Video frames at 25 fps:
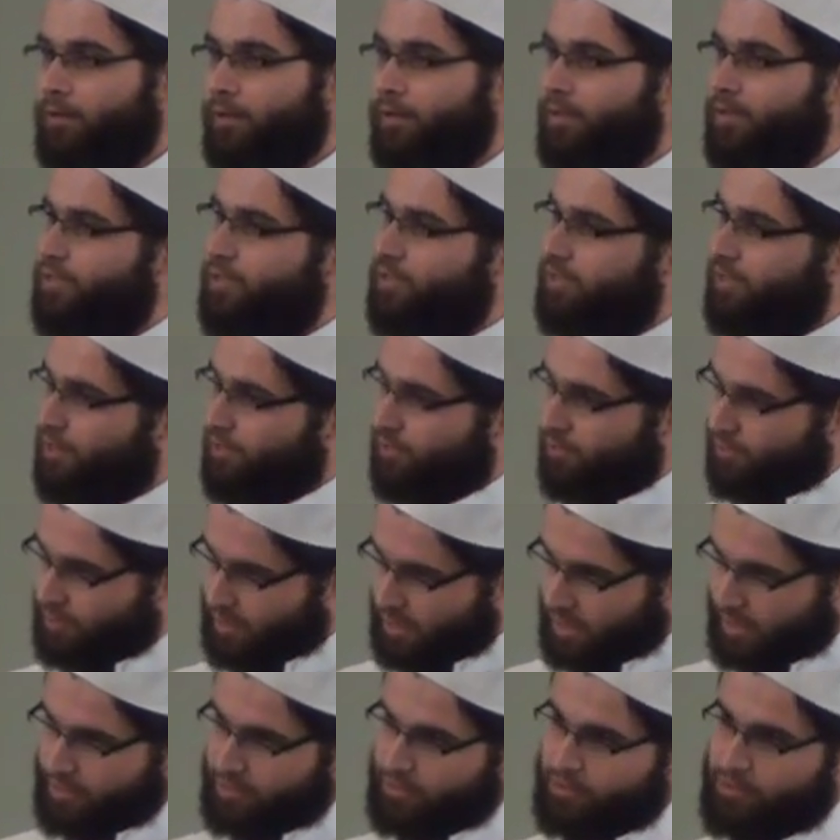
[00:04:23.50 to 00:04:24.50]
It is neither
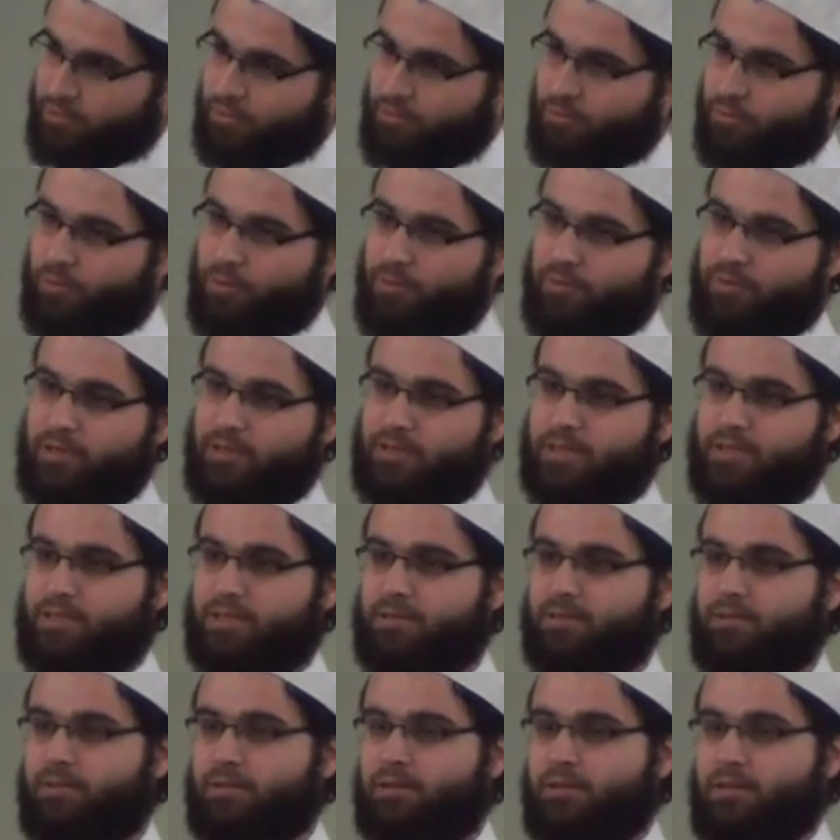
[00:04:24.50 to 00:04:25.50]
that.
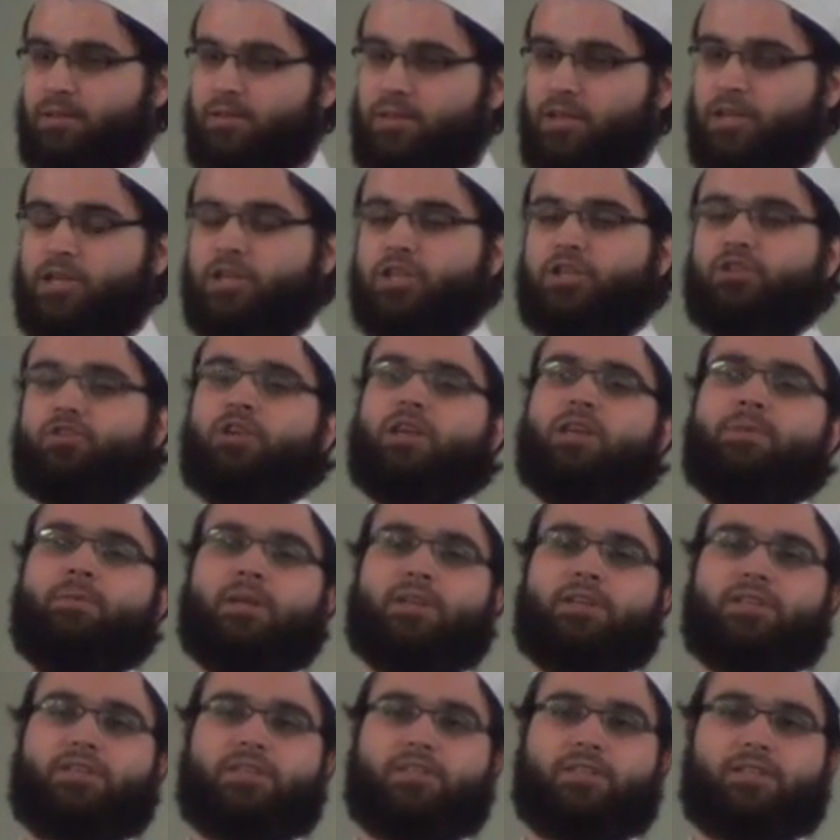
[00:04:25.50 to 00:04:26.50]
The
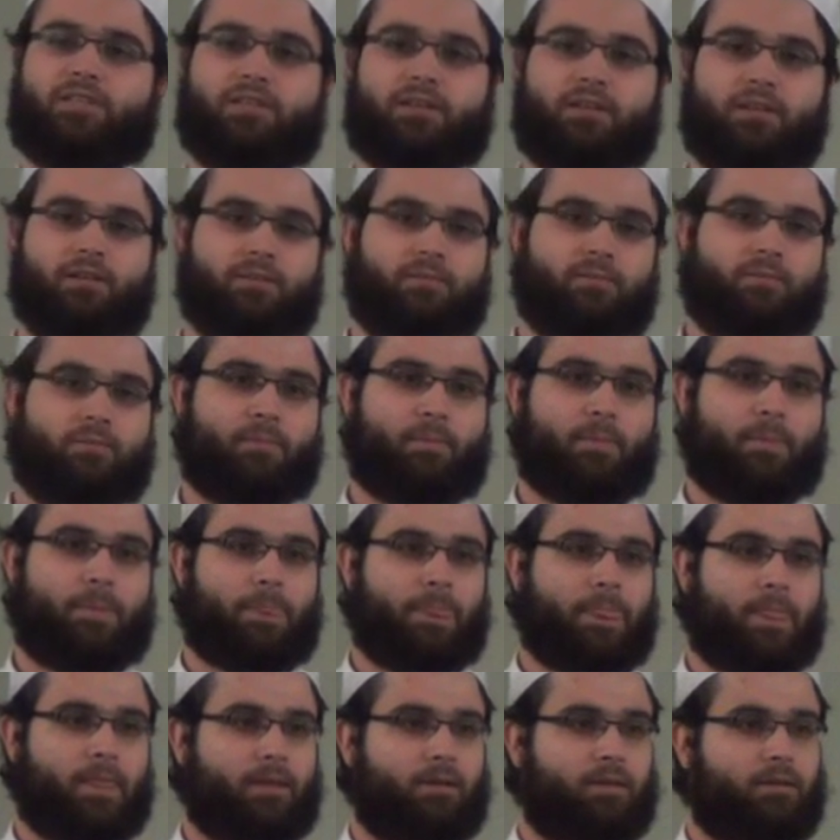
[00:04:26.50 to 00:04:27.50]
extremists
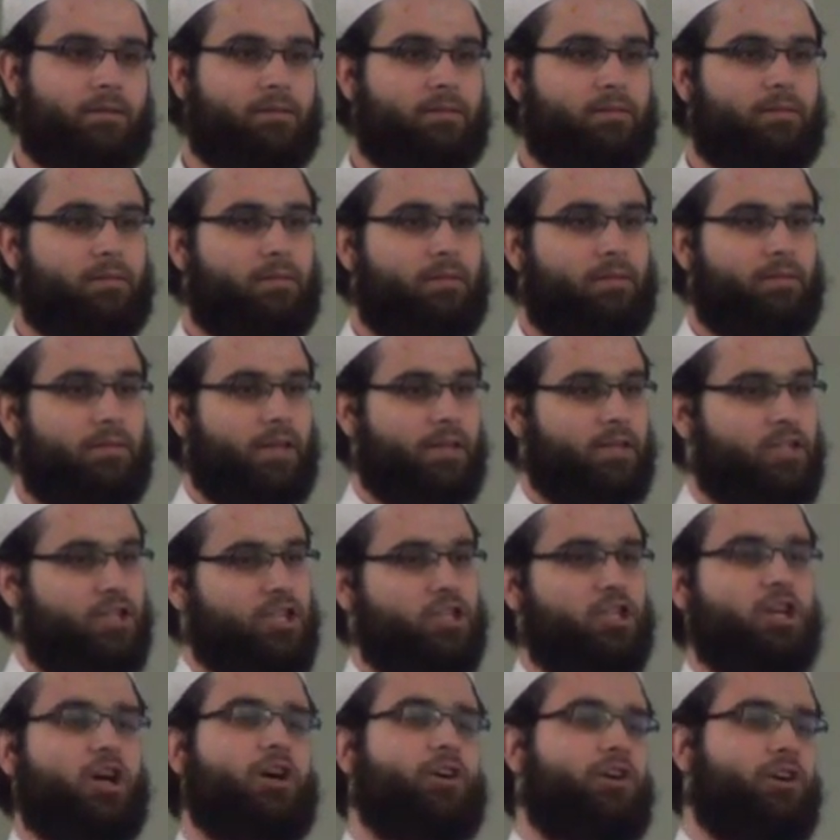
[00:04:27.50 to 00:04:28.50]
that
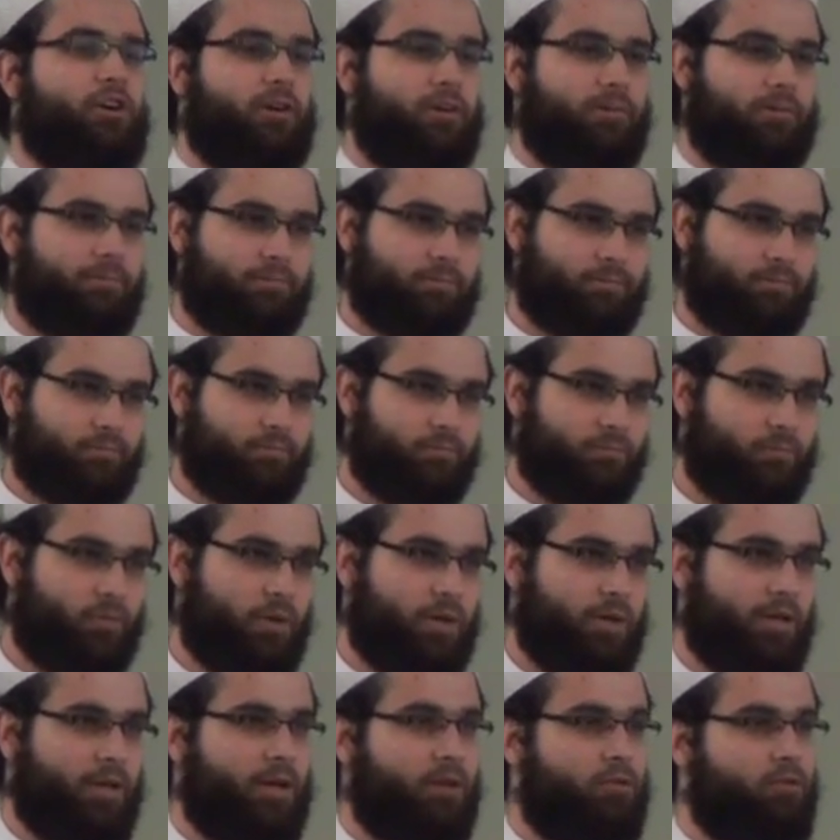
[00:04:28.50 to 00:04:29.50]
slaughter,
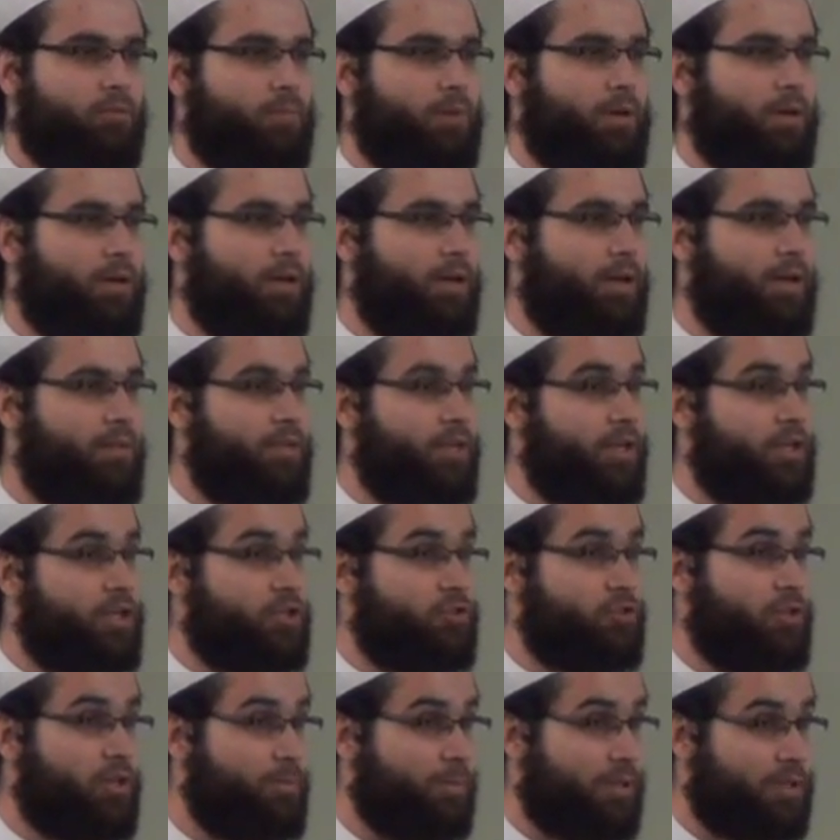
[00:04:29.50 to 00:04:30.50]
and the
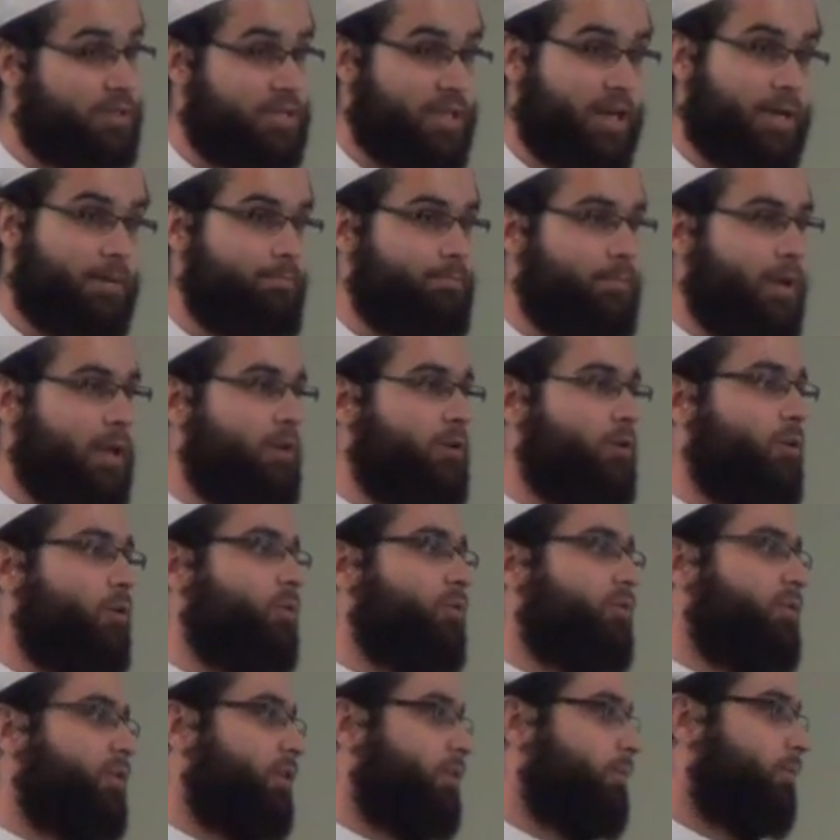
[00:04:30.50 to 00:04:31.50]
extremists that bend
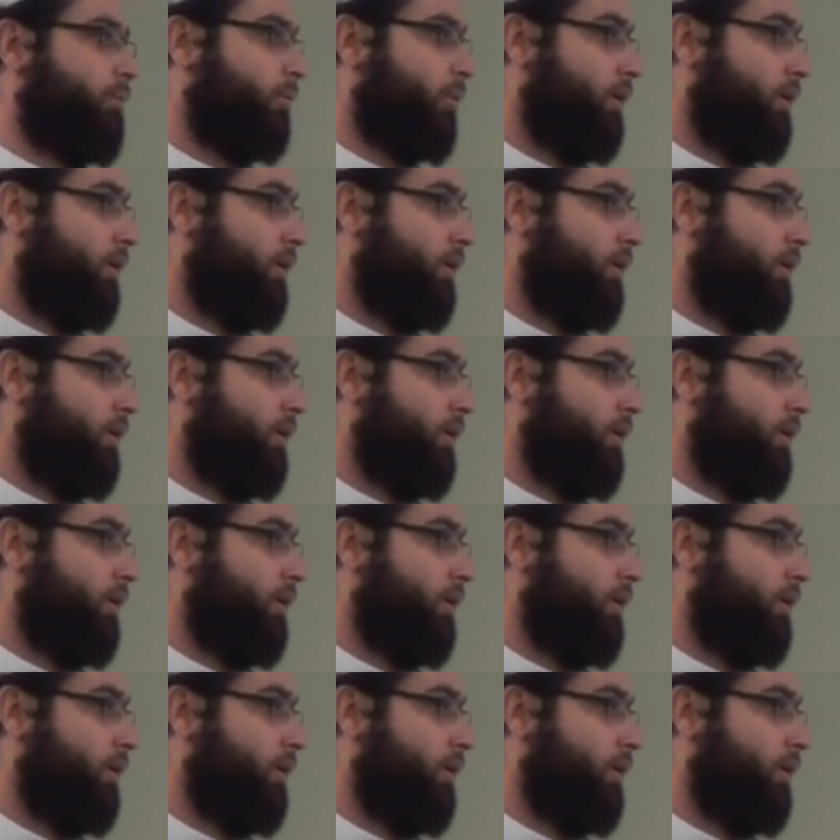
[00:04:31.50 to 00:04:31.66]
over,